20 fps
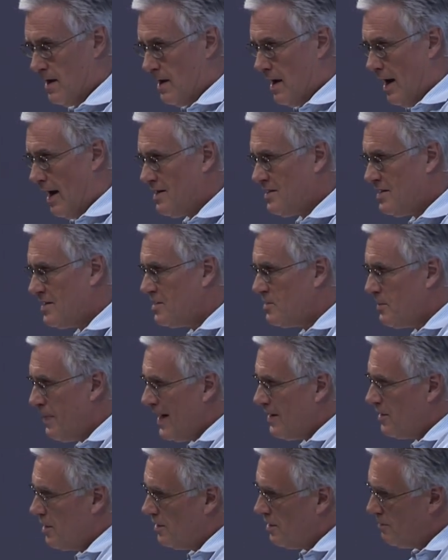I
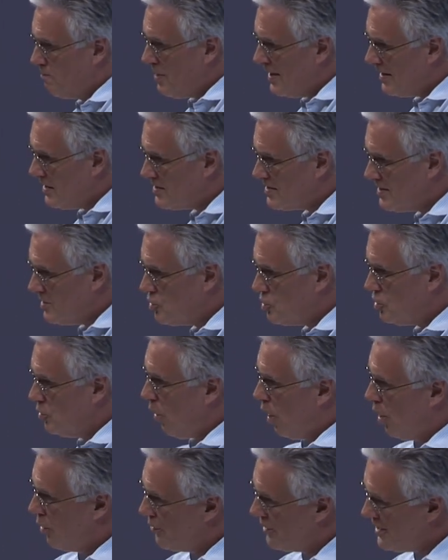suspect that the biggest issue
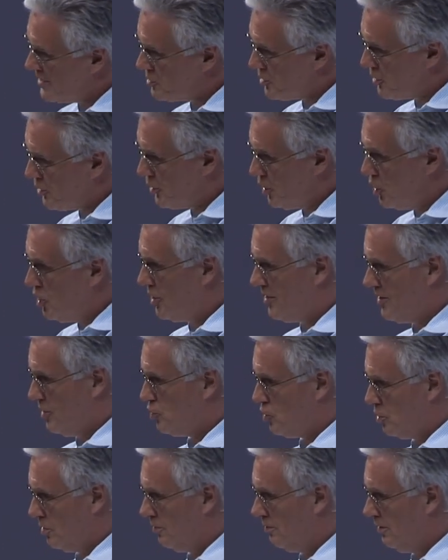on this third
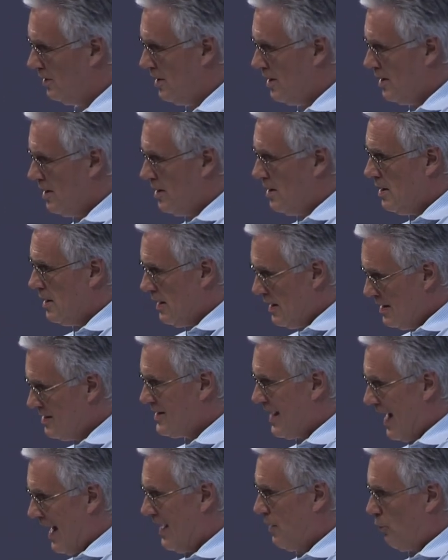issue
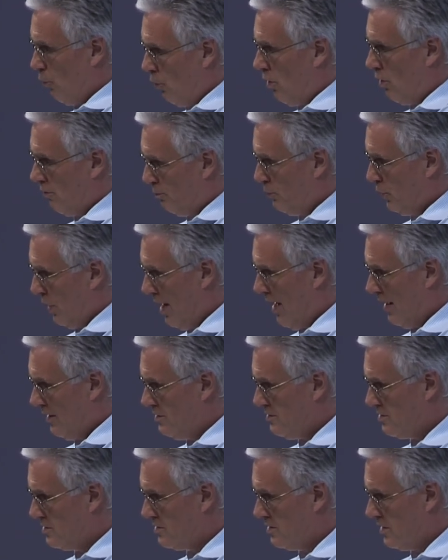is at what
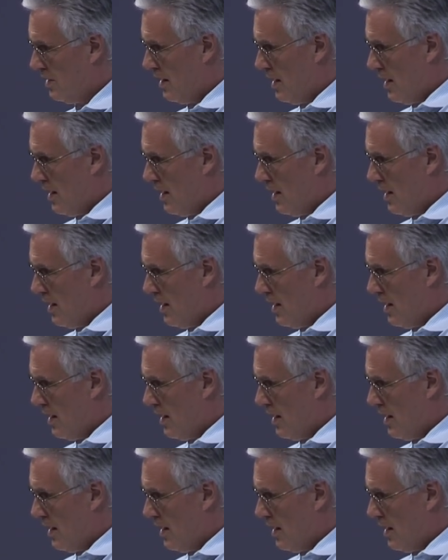price,